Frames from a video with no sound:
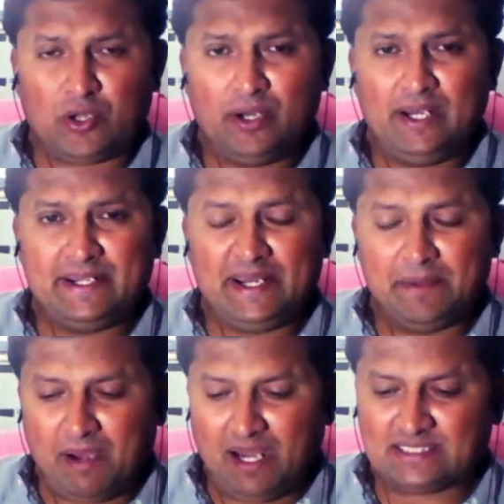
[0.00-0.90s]
only
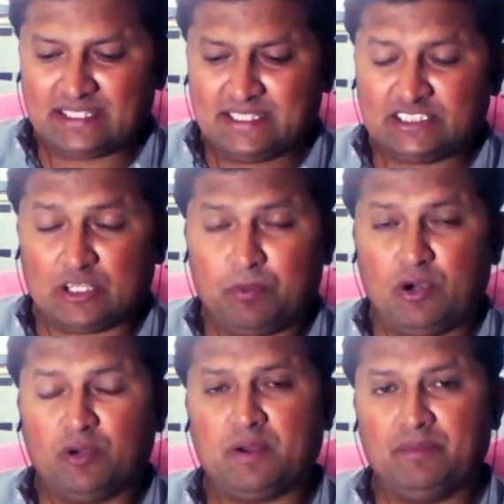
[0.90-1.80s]
demands and
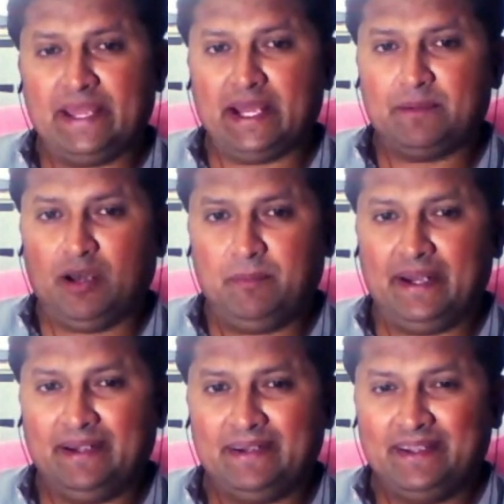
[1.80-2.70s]
support from the
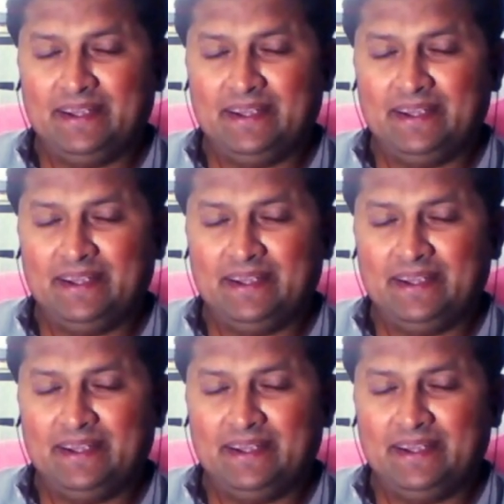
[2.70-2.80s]
environment,